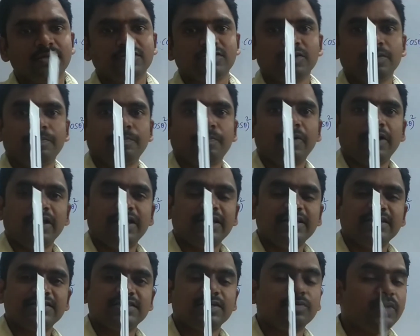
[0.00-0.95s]
So
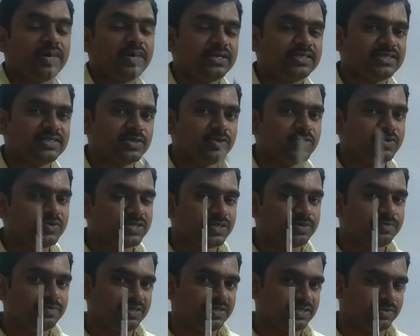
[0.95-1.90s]
polarizer, what is the use
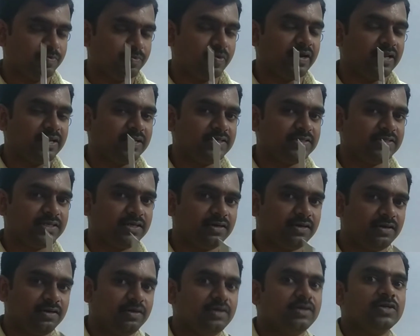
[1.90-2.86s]
of this
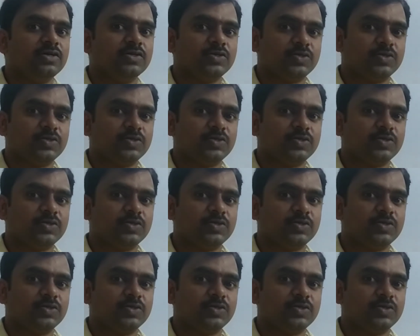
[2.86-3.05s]
polarizer?